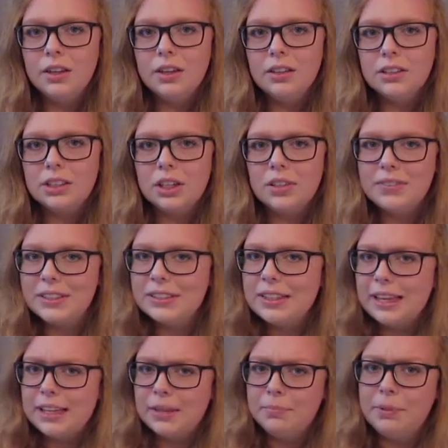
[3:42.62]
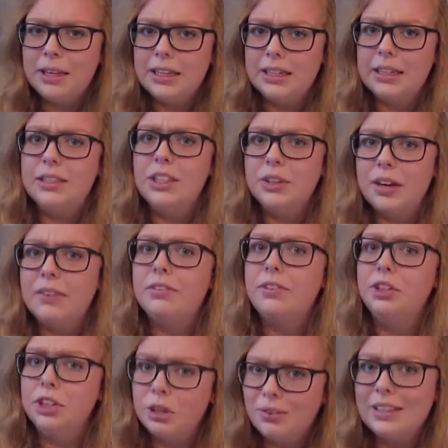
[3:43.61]
So if you're like me and you have
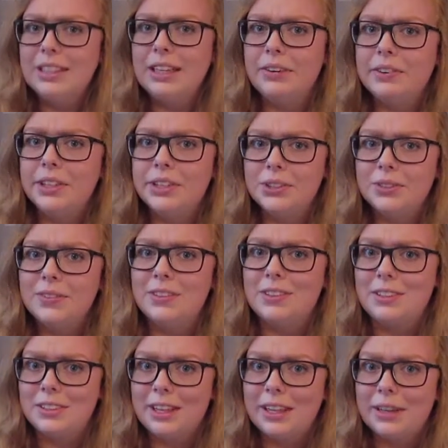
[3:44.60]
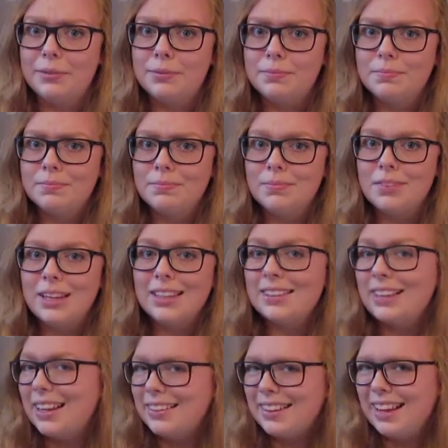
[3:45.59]
no idea what you're doing with your life, hit
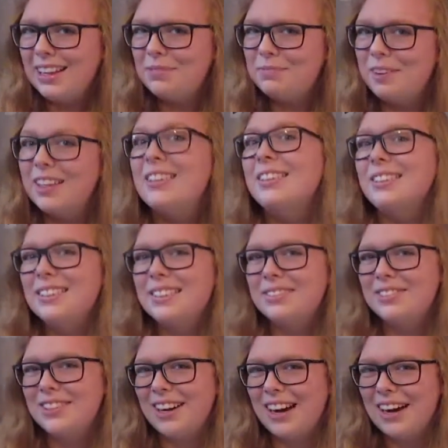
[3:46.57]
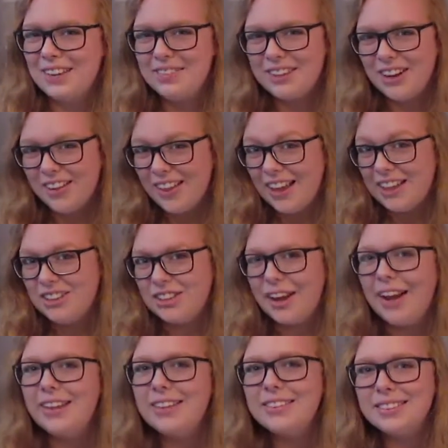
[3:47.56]
that like button, subscribe and all that
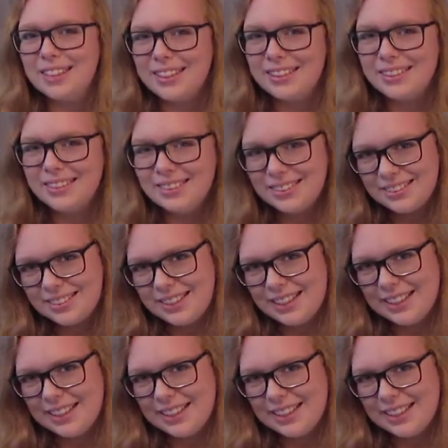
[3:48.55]
jazz, and I'll see you